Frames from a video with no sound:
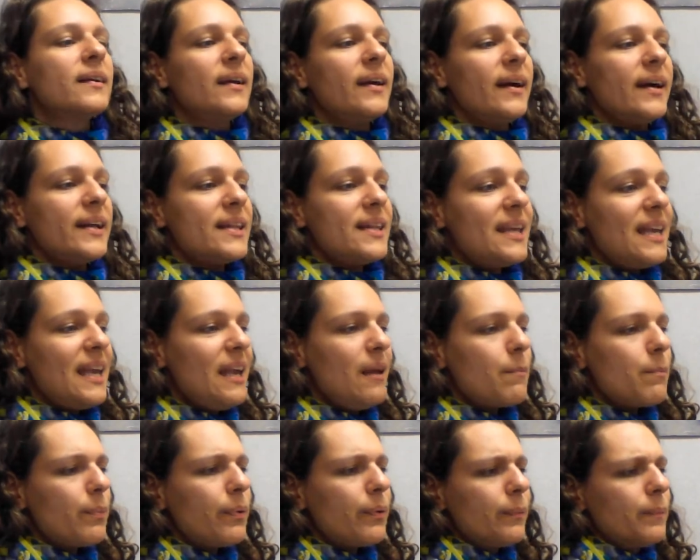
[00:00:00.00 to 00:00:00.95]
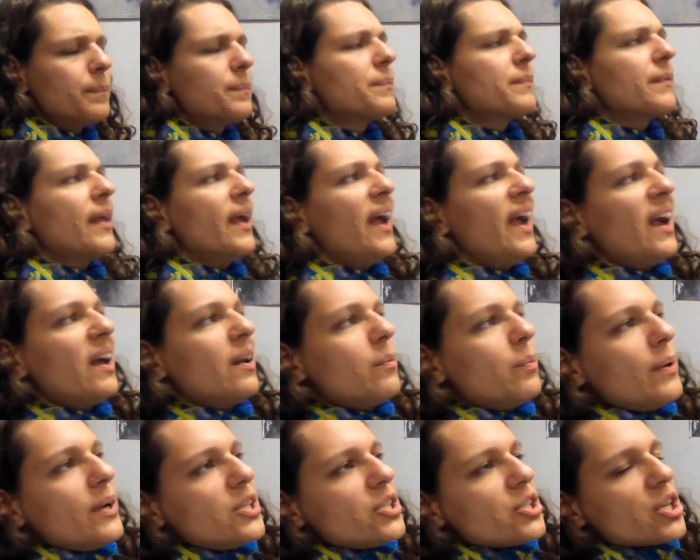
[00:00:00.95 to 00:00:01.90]
Good, keep. And
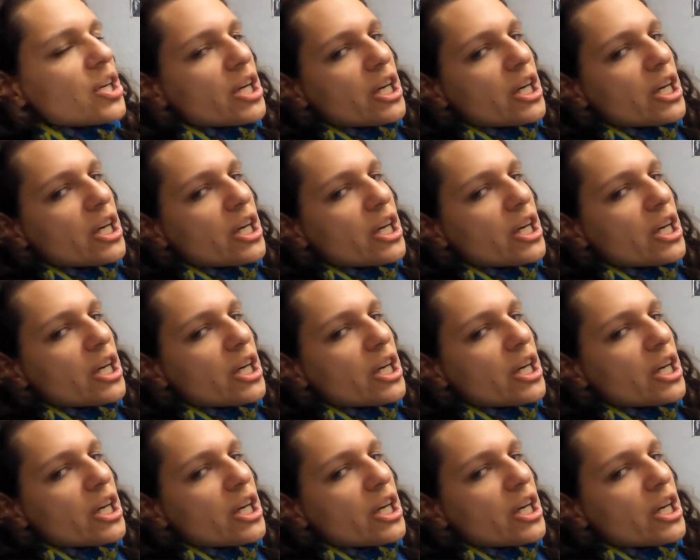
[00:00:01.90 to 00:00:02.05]
which